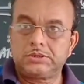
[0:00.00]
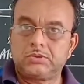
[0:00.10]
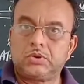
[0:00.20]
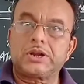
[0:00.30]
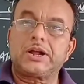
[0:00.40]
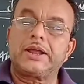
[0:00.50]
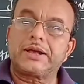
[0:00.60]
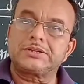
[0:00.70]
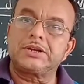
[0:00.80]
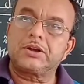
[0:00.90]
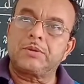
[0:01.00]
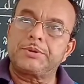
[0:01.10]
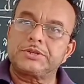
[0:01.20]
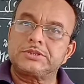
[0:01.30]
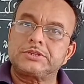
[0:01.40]
Worker accident
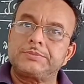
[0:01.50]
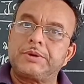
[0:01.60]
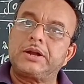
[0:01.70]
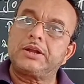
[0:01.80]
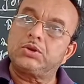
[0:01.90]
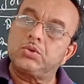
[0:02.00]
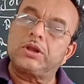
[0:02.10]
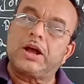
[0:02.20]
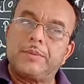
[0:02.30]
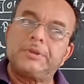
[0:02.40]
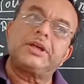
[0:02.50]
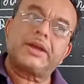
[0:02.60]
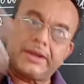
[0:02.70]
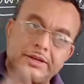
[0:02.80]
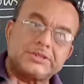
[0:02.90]
compensation fund, it will come in the
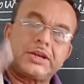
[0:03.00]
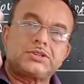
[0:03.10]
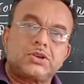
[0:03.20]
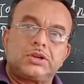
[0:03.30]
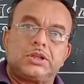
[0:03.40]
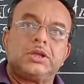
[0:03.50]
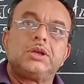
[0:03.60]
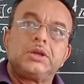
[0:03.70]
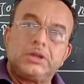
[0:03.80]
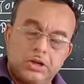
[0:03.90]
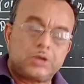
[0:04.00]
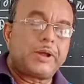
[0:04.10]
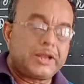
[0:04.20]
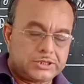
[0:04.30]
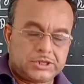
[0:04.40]
credit sides only, in your
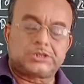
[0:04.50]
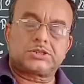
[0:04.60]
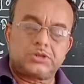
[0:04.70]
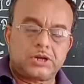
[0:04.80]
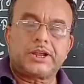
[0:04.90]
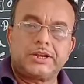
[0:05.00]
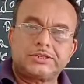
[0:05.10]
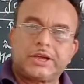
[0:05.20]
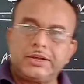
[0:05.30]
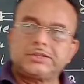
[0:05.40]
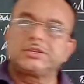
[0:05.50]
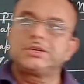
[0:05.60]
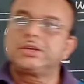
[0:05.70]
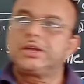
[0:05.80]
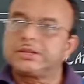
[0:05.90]
balance sheets, not credit sides.
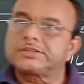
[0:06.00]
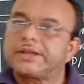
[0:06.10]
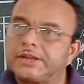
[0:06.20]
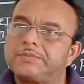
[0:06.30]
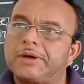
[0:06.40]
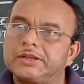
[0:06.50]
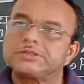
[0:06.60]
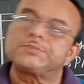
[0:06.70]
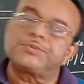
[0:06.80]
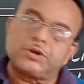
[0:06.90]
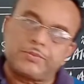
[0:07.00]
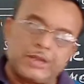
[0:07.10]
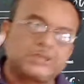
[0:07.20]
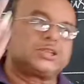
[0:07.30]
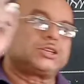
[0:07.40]
It is credit balance in your
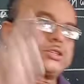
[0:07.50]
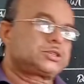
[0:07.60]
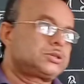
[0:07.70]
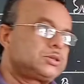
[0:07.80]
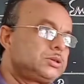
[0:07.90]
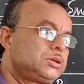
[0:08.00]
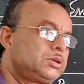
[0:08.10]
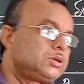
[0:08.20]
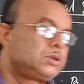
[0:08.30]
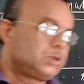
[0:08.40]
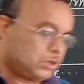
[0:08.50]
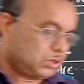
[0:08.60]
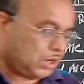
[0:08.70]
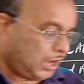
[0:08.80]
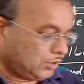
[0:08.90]
balance sheets.
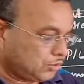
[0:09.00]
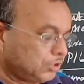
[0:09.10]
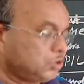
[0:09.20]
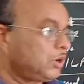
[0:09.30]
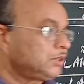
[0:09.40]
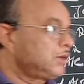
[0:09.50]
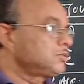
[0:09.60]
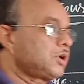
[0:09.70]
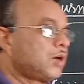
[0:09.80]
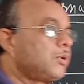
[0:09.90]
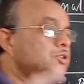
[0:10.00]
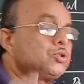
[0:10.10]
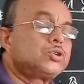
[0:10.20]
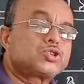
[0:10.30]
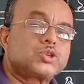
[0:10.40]
And 21,000, how much you
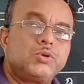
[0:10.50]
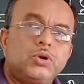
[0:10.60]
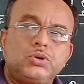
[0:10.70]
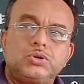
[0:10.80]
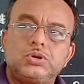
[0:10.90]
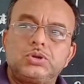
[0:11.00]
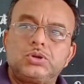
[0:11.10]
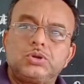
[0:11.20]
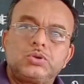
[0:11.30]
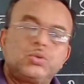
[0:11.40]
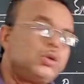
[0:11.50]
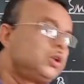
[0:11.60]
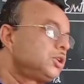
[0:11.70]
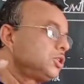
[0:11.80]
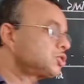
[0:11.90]
will distribute? We
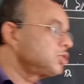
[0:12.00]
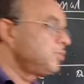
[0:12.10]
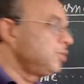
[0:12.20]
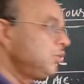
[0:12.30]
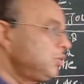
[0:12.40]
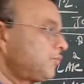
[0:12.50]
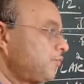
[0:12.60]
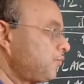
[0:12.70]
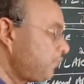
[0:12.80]
will distribute